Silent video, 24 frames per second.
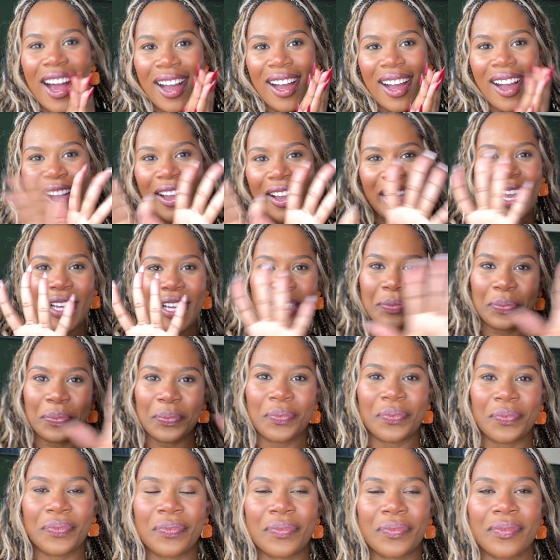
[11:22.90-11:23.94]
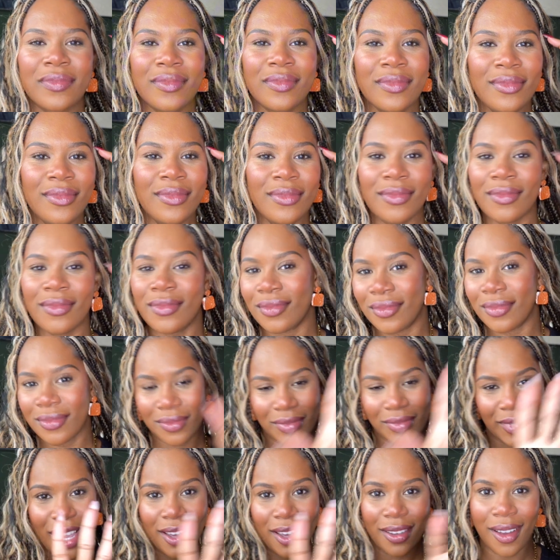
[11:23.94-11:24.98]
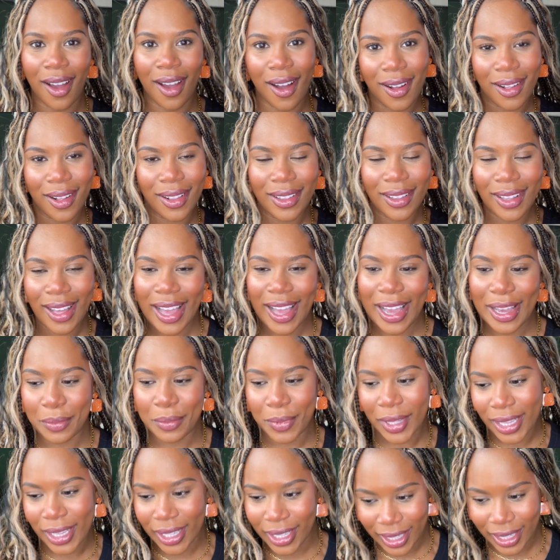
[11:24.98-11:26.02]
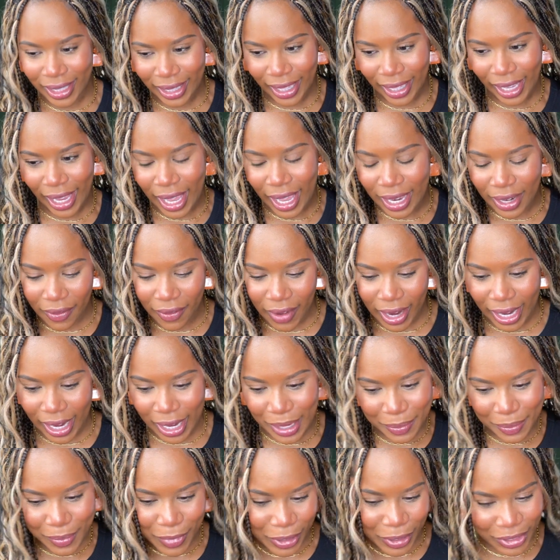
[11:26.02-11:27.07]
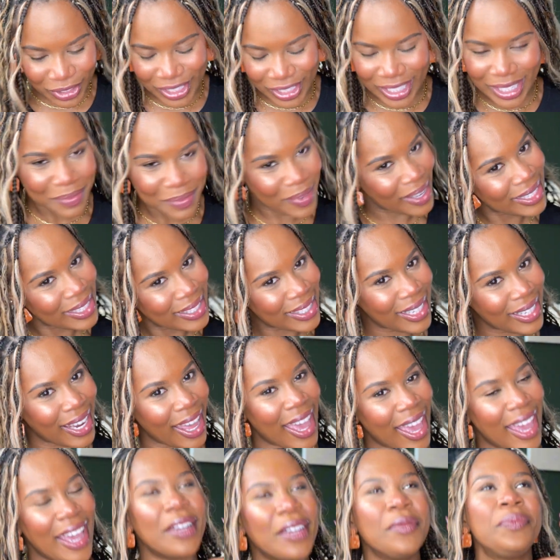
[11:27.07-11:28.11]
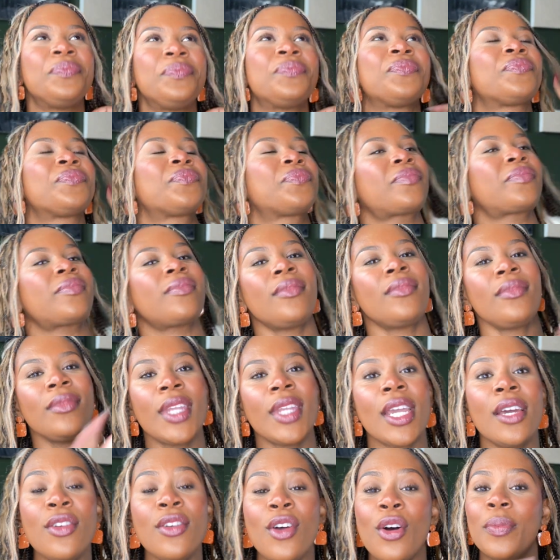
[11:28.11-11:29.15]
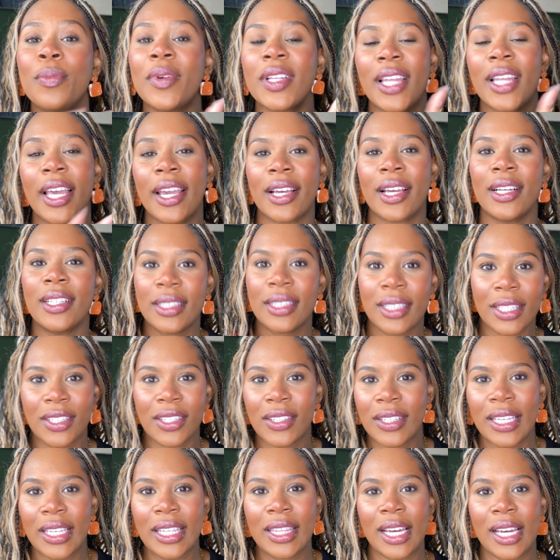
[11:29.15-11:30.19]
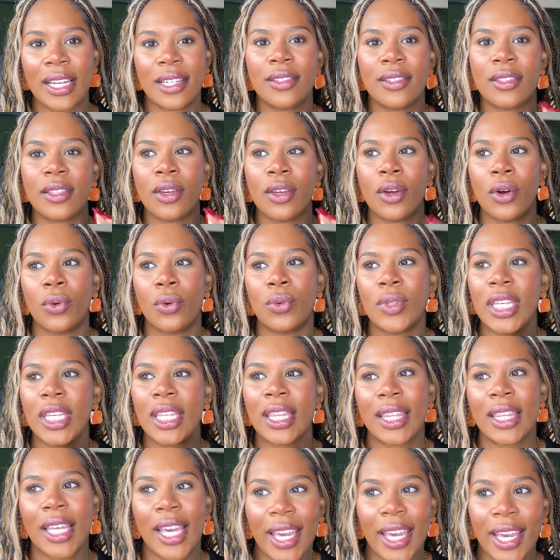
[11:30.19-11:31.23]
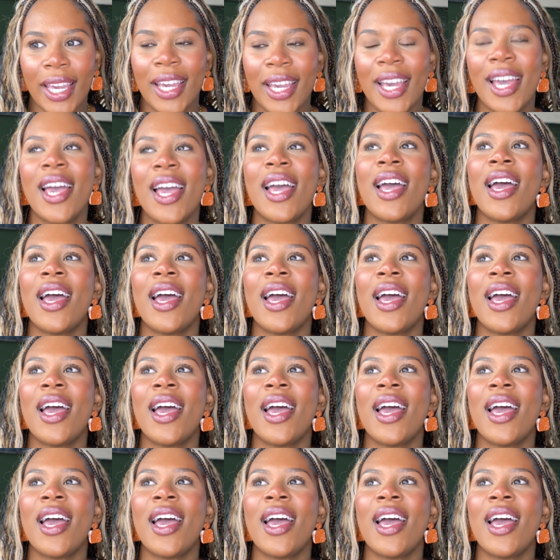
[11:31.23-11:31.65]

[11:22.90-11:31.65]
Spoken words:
Okay, y'all, I'm clearly in a very emotional space today. No, but like literally that is the only thing,